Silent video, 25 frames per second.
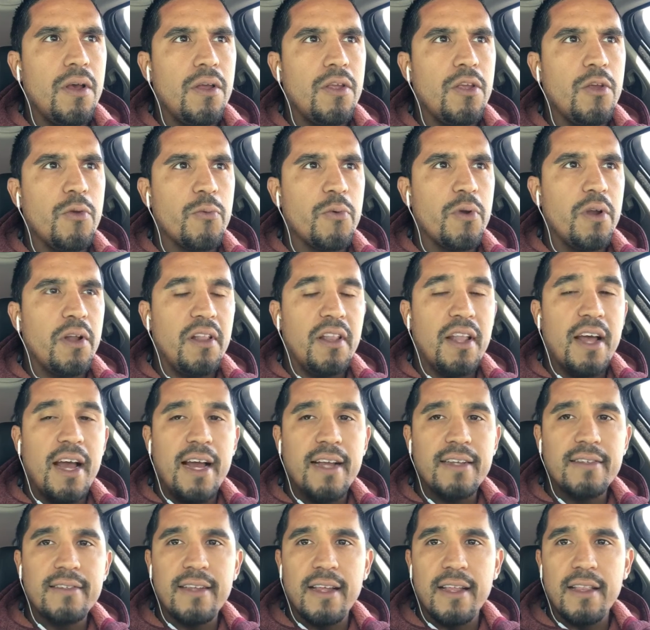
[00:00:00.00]
you
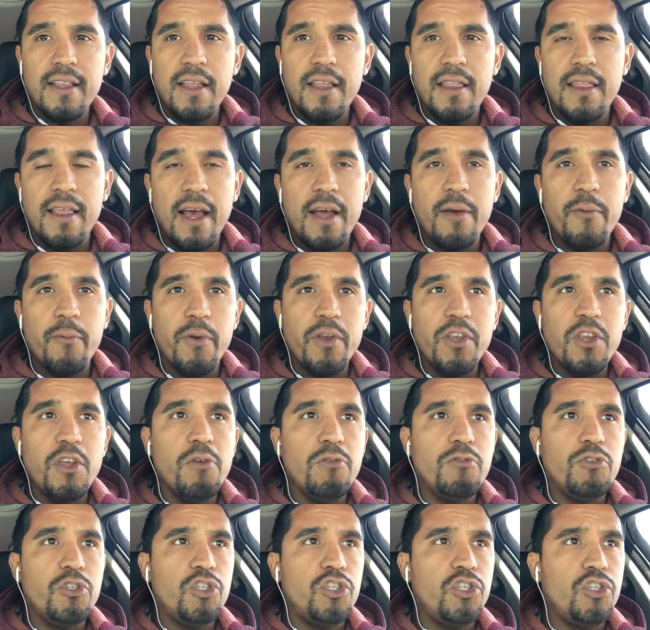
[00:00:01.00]
realize that when
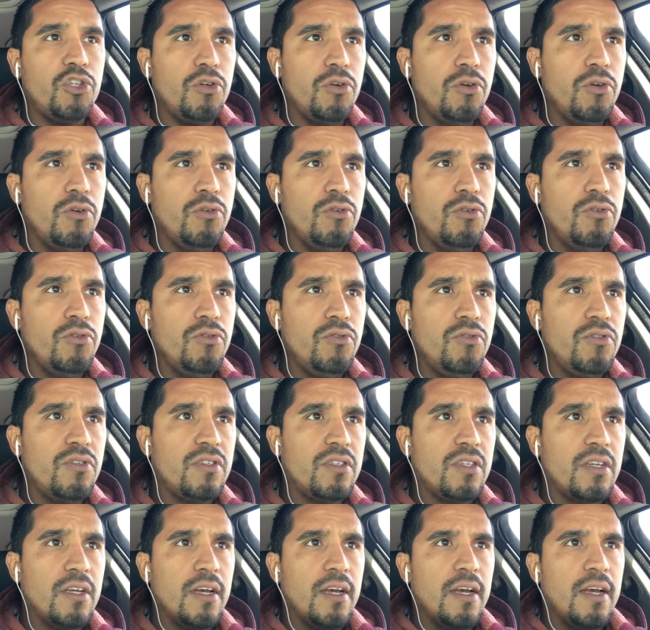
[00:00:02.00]
you
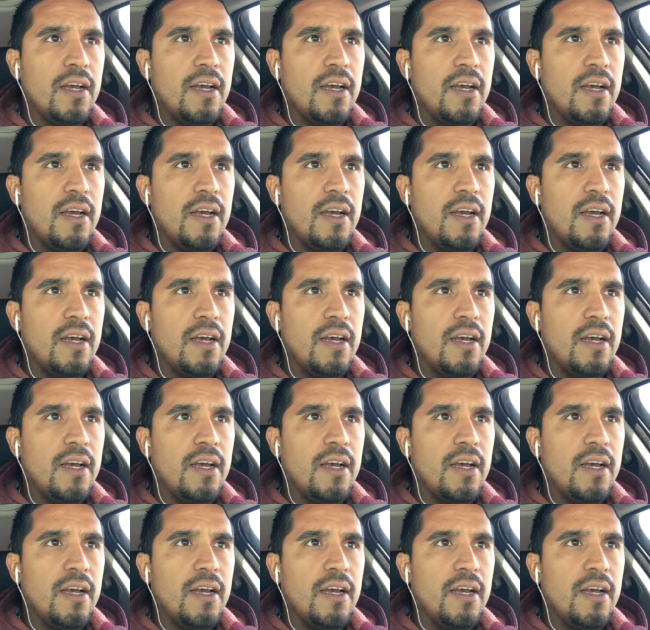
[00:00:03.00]
choose